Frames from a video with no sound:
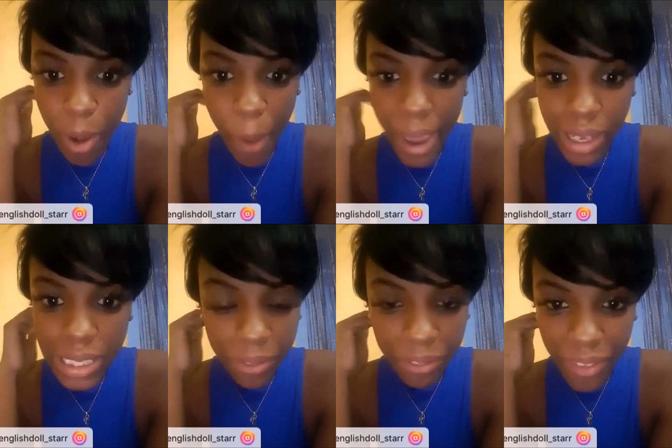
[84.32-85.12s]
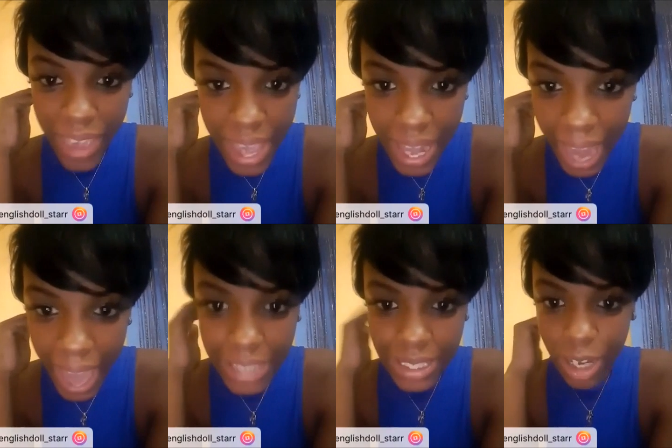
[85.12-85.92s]
Why you just feel
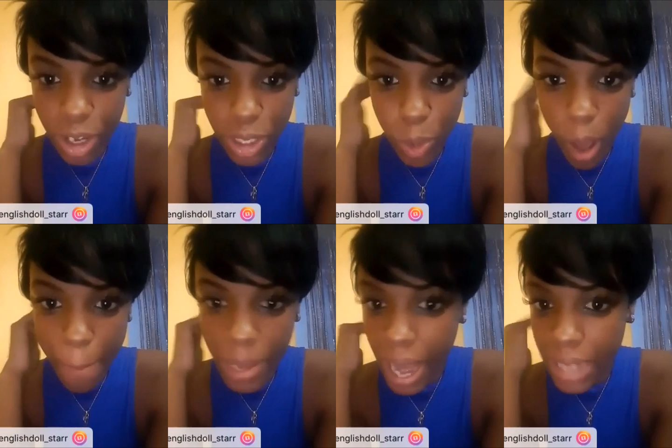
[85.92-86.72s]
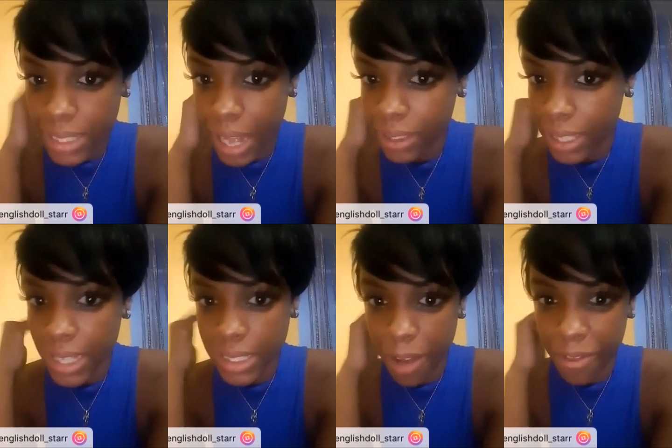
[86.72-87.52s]
like say you just want to be gods and
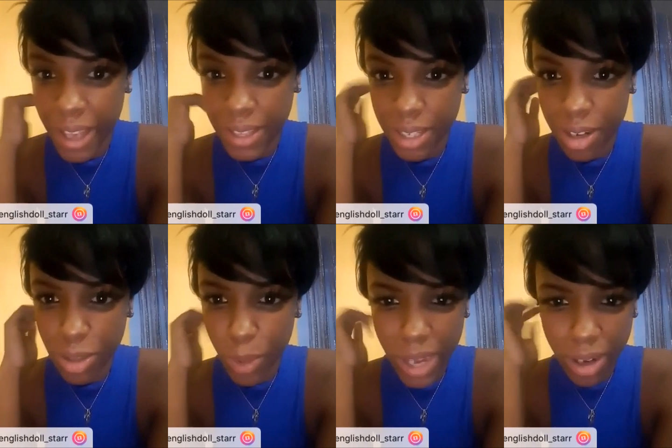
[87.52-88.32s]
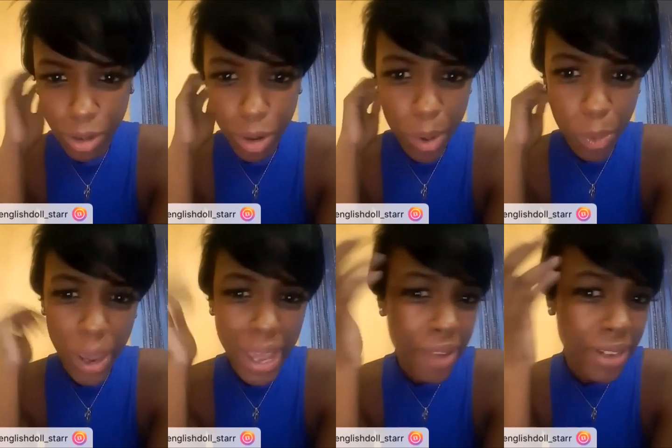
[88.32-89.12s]
kings of Exodus? Why you not go?
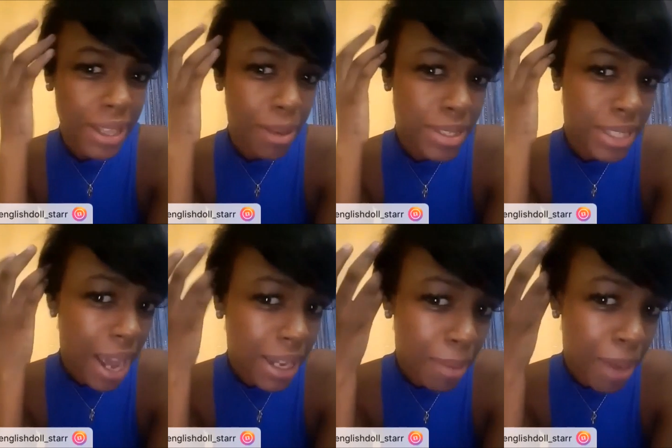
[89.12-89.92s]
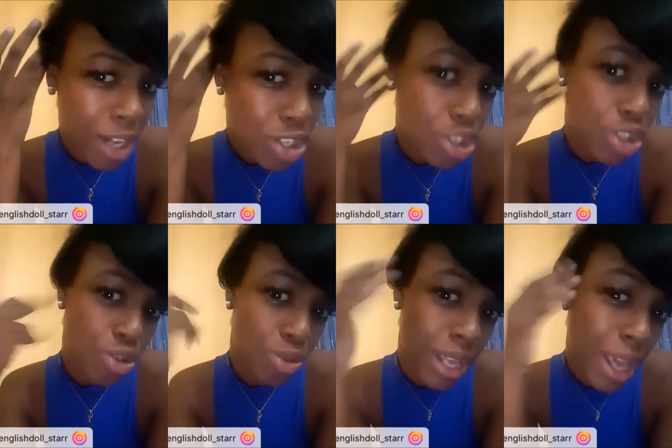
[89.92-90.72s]
Why you never tell me say them actress
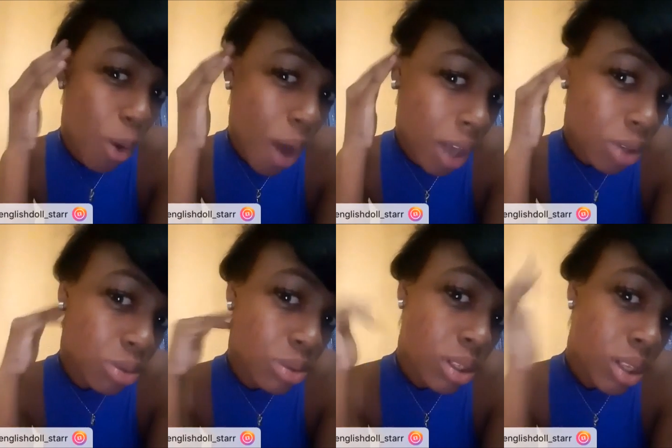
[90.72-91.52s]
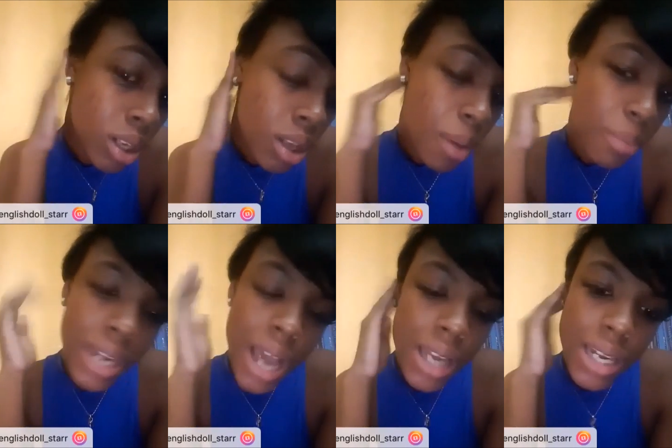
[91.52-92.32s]
show that you want to do? Me
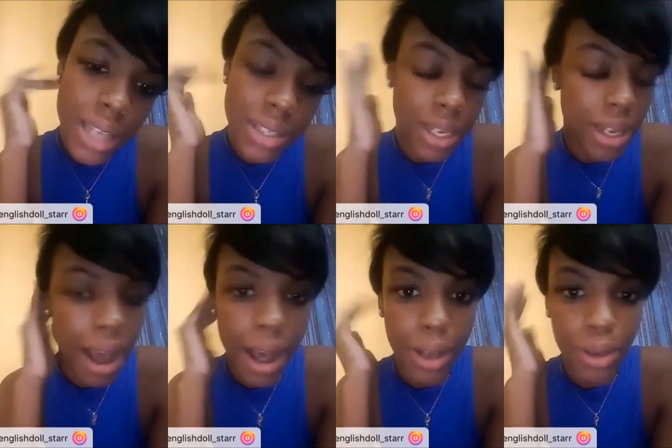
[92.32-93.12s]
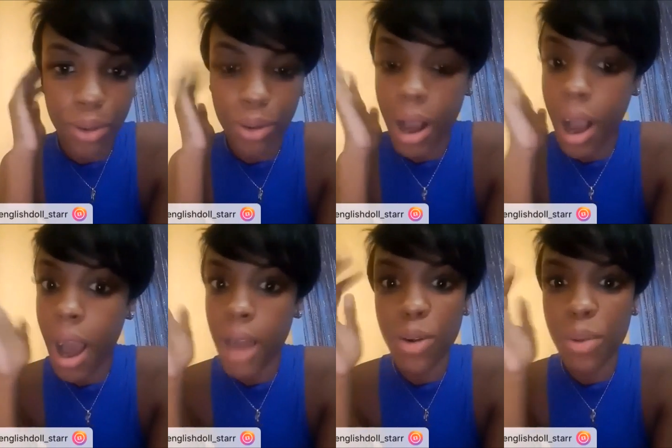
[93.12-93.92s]
not understand you all now.
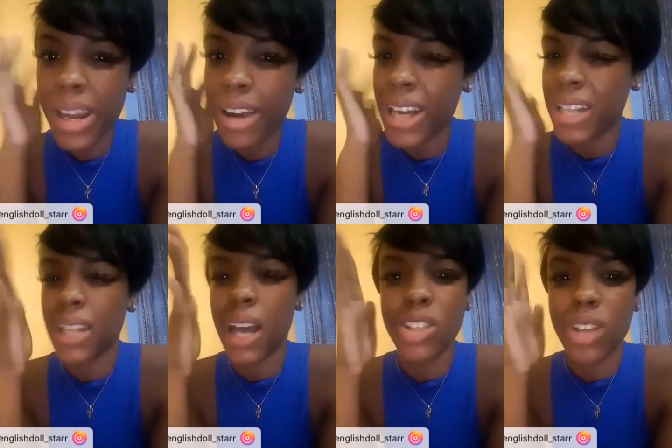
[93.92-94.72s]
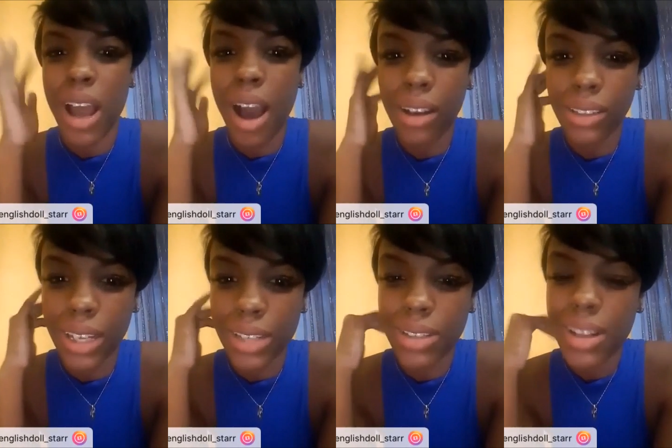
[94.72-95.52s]
God no, me the writers are try
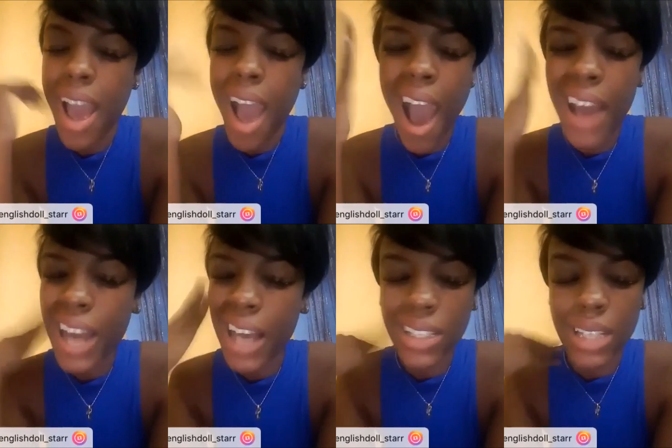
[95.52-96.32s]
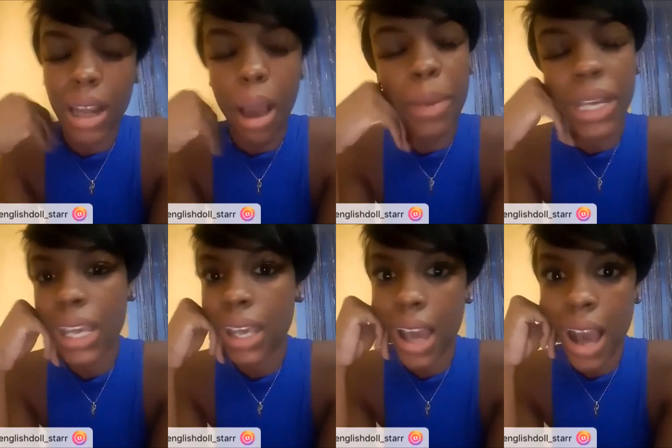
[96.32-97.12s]
Agnes understand you. I
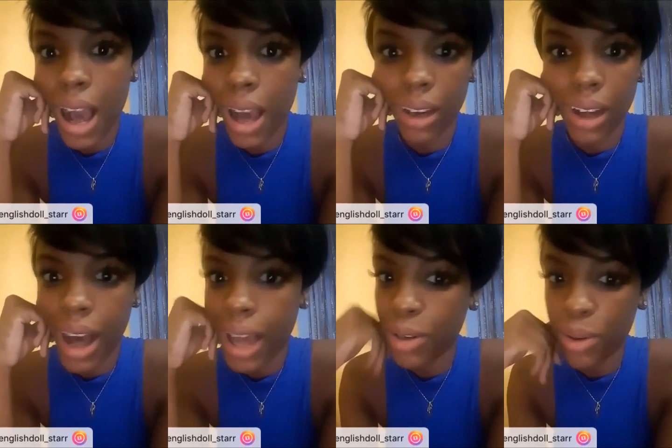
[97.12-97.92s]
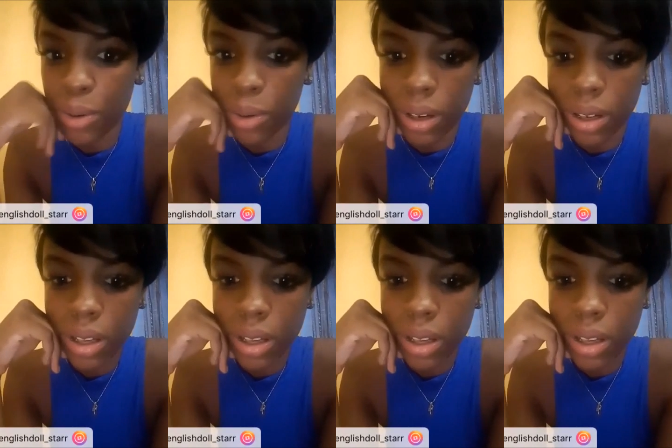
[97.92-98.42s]
can't. God no.